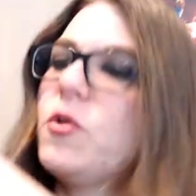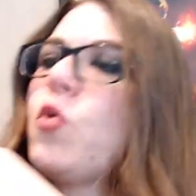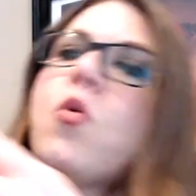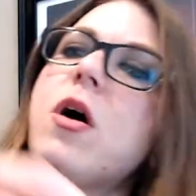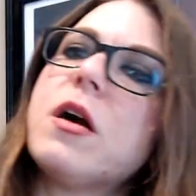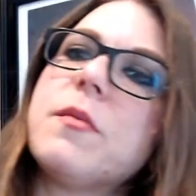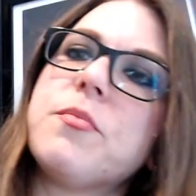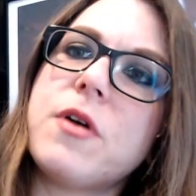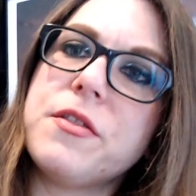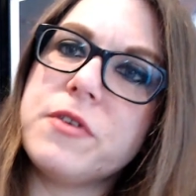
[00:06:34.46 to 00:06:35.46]
Gwar
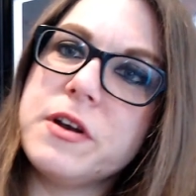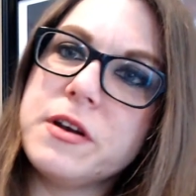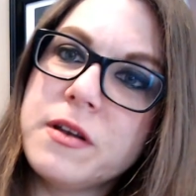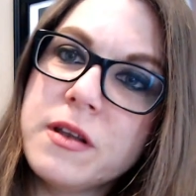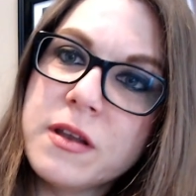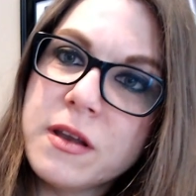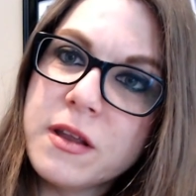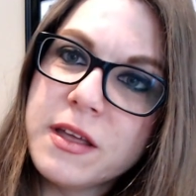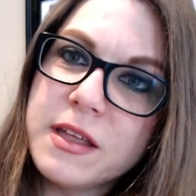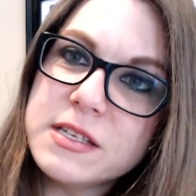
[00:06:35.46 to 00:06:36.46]
brethren.
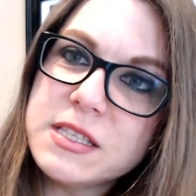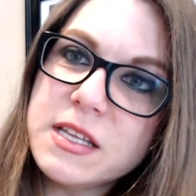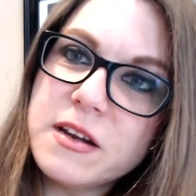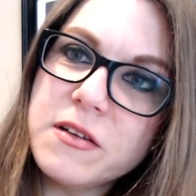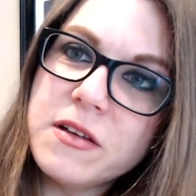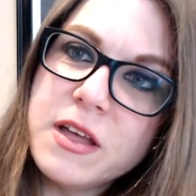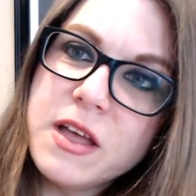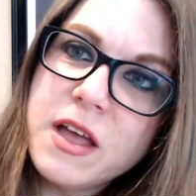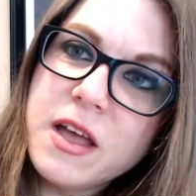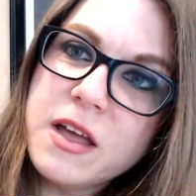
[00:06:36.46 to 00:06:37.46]
His little,
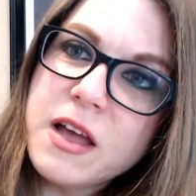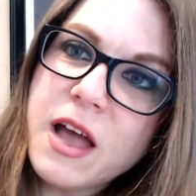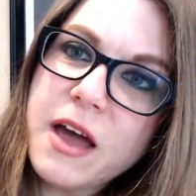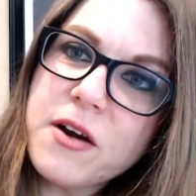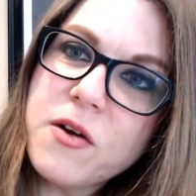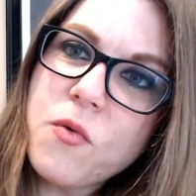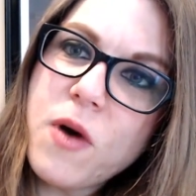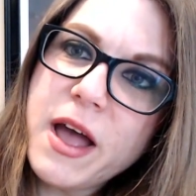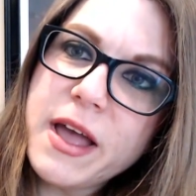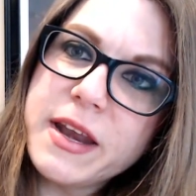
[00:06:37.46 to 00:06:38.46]
I don't know
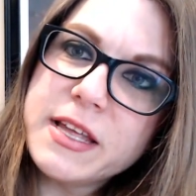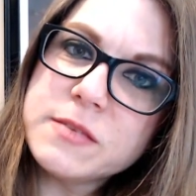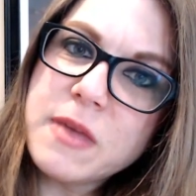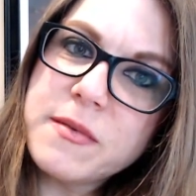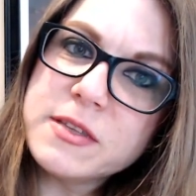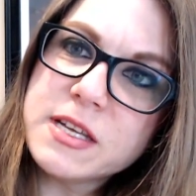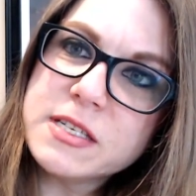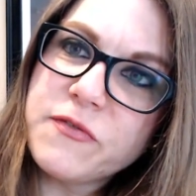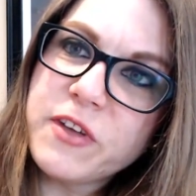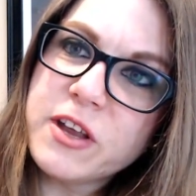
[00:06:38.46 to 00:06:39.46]
why it is. Maybe it's because
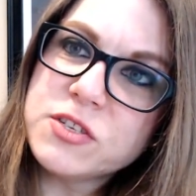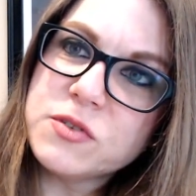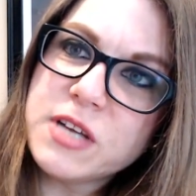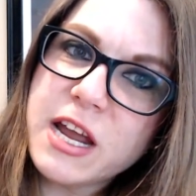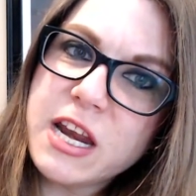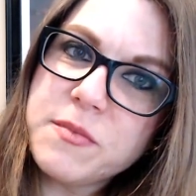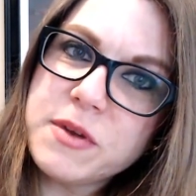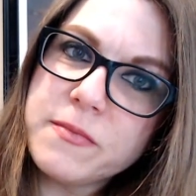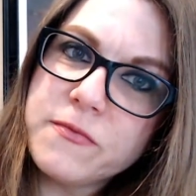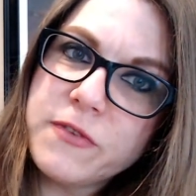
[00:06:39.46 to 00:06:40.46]
the figure's so tiny, but
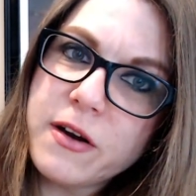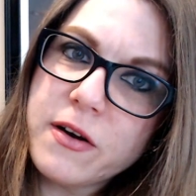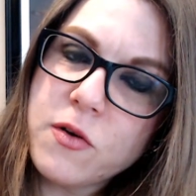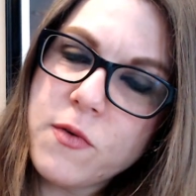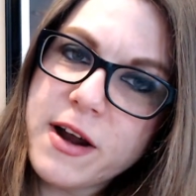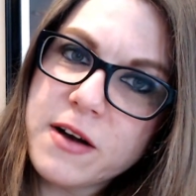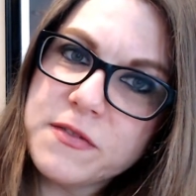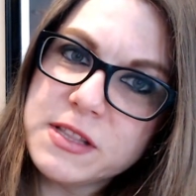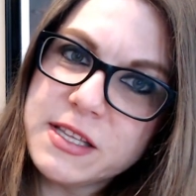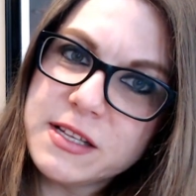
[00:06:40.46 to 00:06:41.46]
I'm very aware of
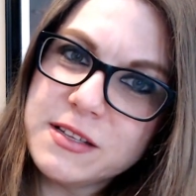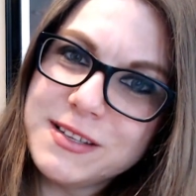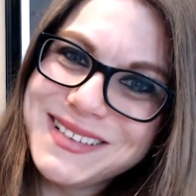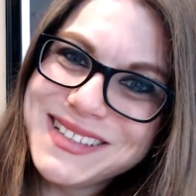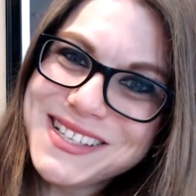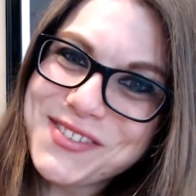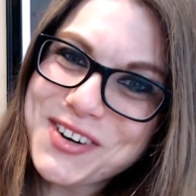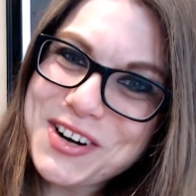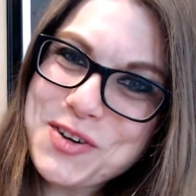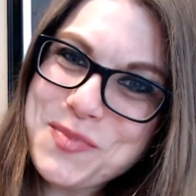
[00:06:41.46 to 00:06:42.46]
the little silver
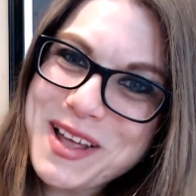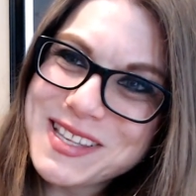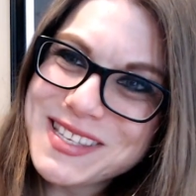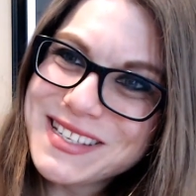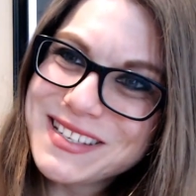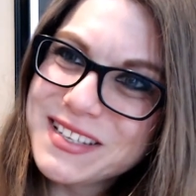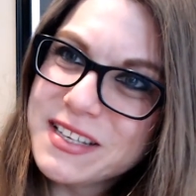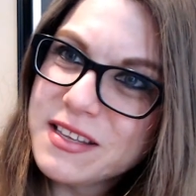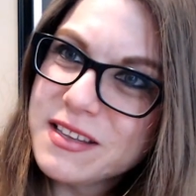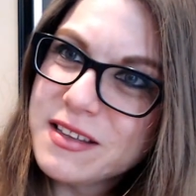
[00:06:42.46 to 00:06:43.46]
underpants.
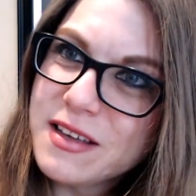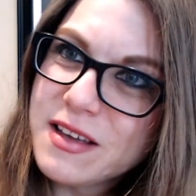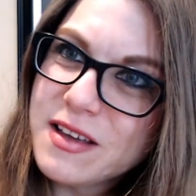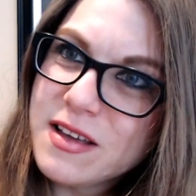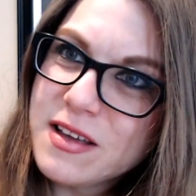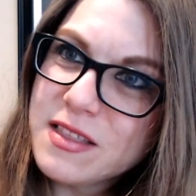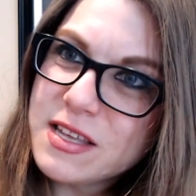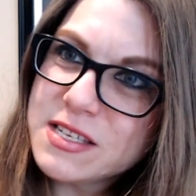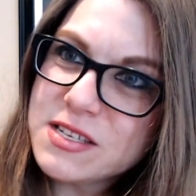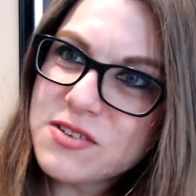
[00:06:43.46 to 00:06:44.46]

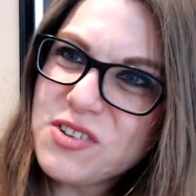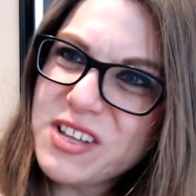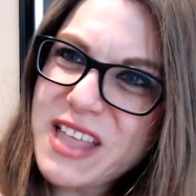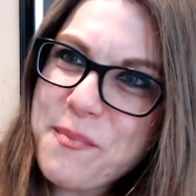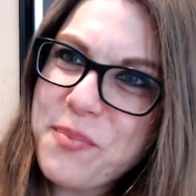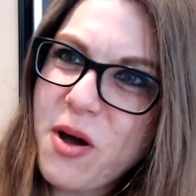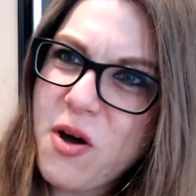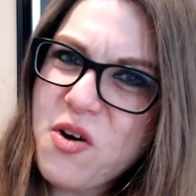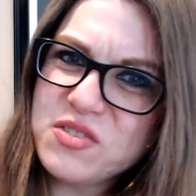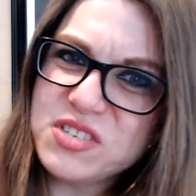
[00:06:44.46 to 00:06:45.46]
This is cool. Look at that
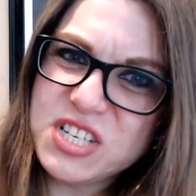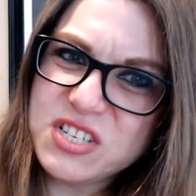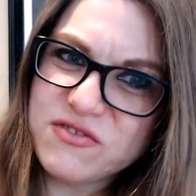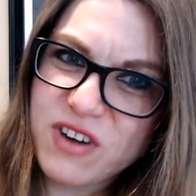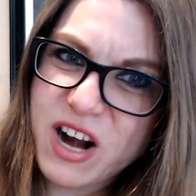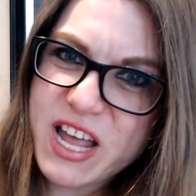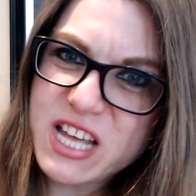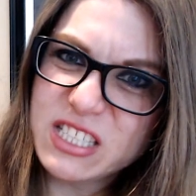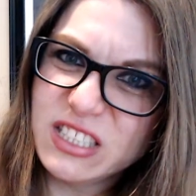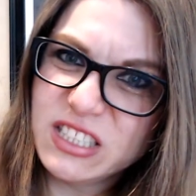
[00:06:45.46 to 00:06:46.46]
pose, dude,
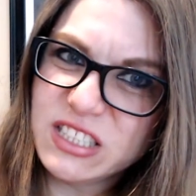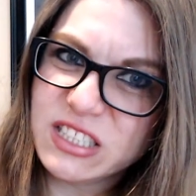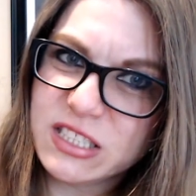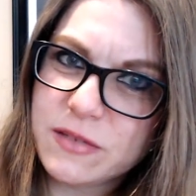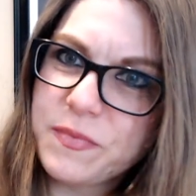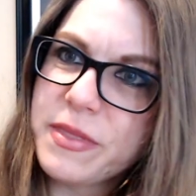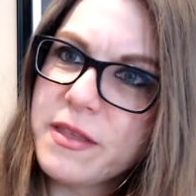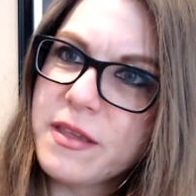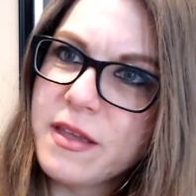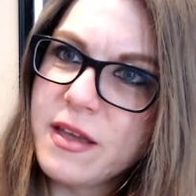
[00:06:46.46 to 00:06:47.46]
right? Urgh.
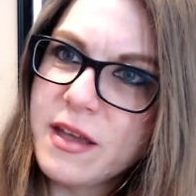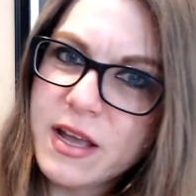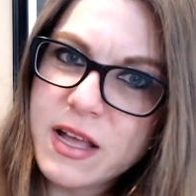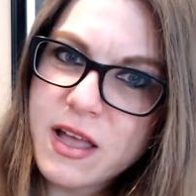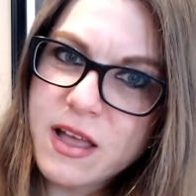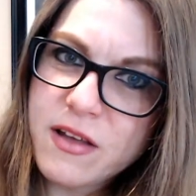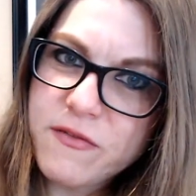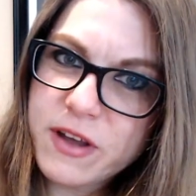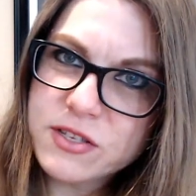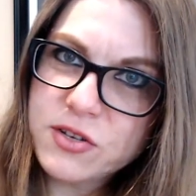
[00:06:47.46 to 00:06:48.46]

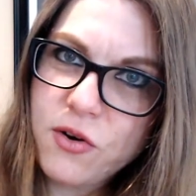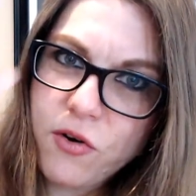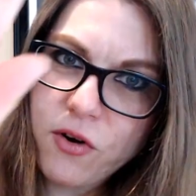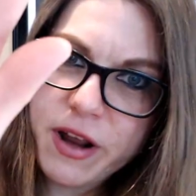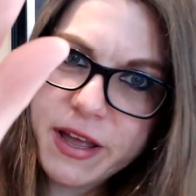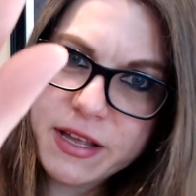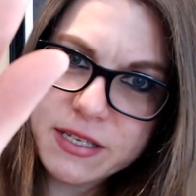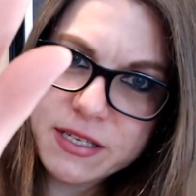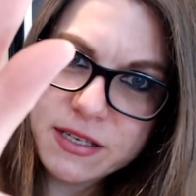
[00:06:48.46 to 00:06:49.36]
Victorious.